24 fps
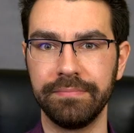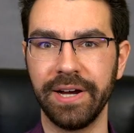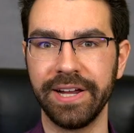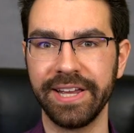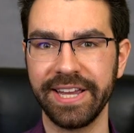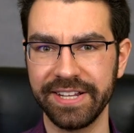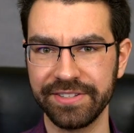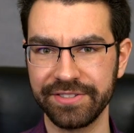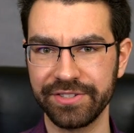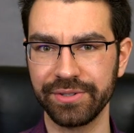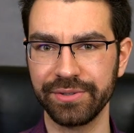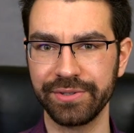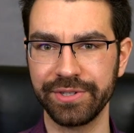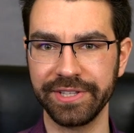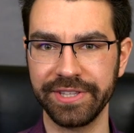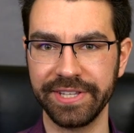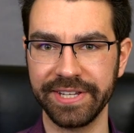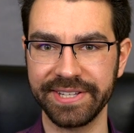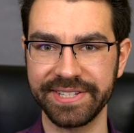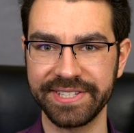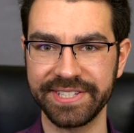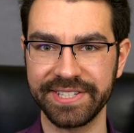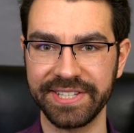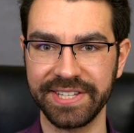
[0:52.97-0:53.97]
My answer to
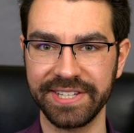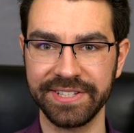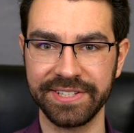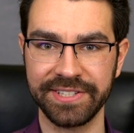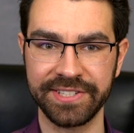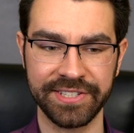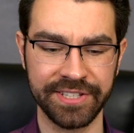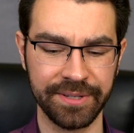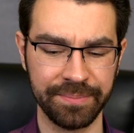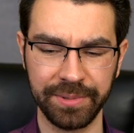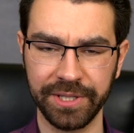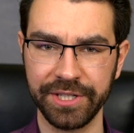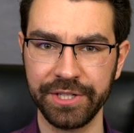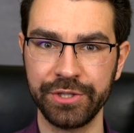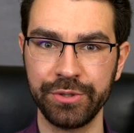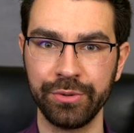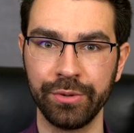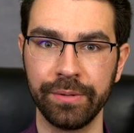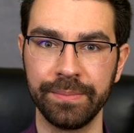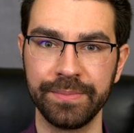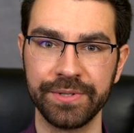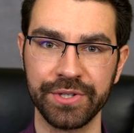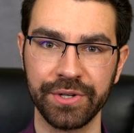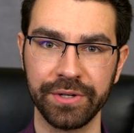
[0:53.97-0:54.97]
this is simply
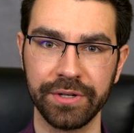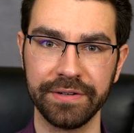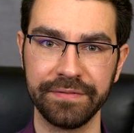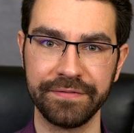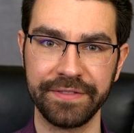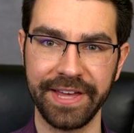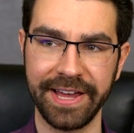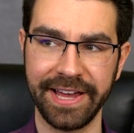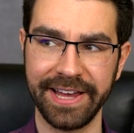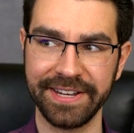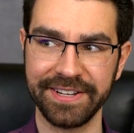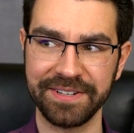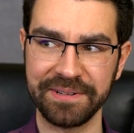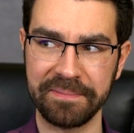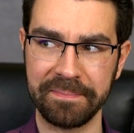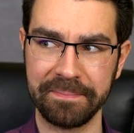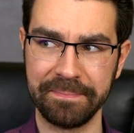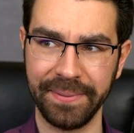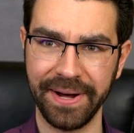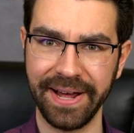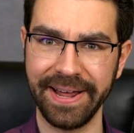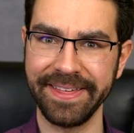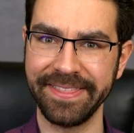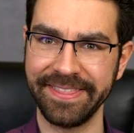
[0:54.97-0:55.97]
to observe that,
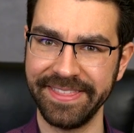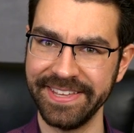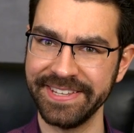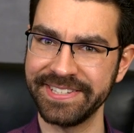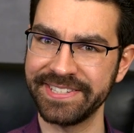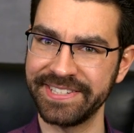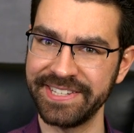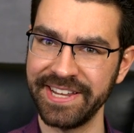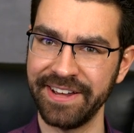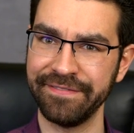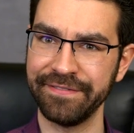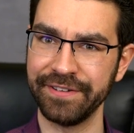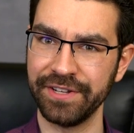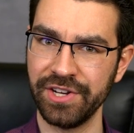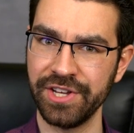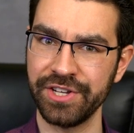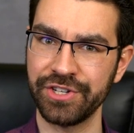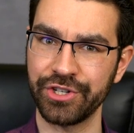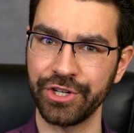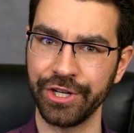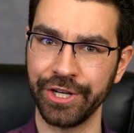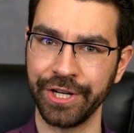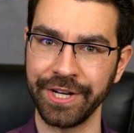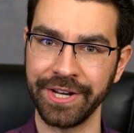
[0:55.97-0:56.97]
by this
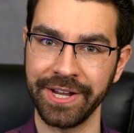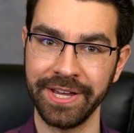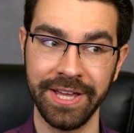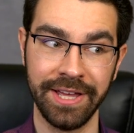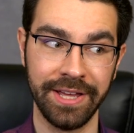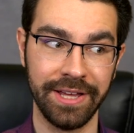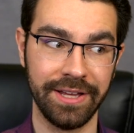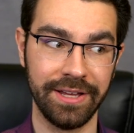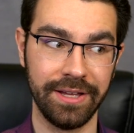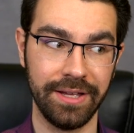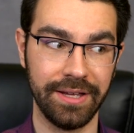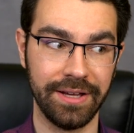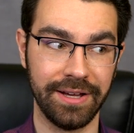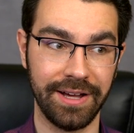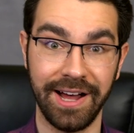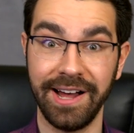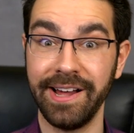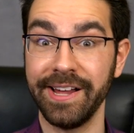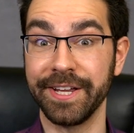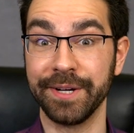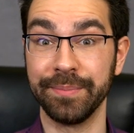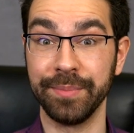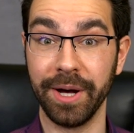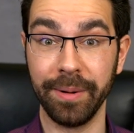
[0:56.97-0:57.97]
definition,
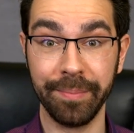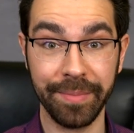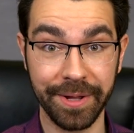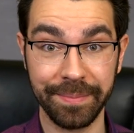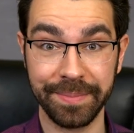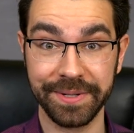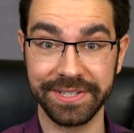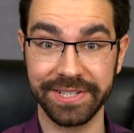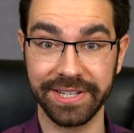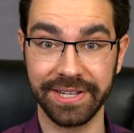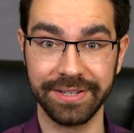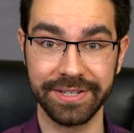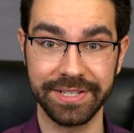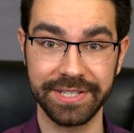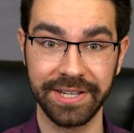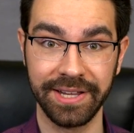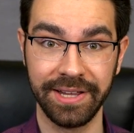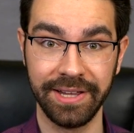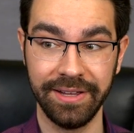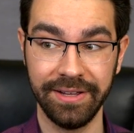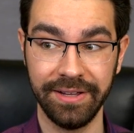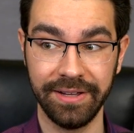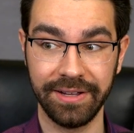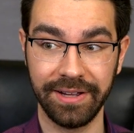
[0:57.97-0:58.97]
I am omnipotent.
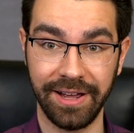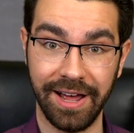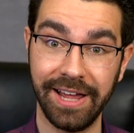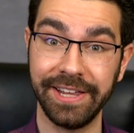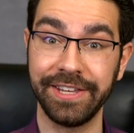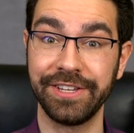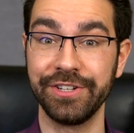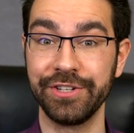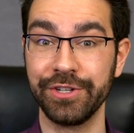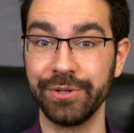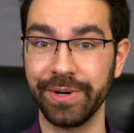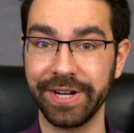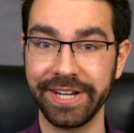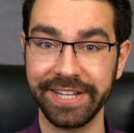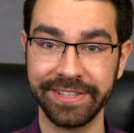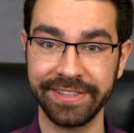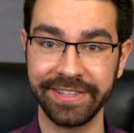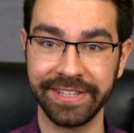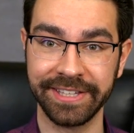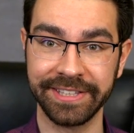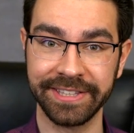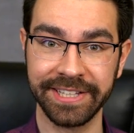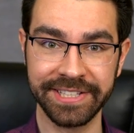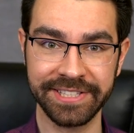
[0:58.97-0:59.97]
I can do anything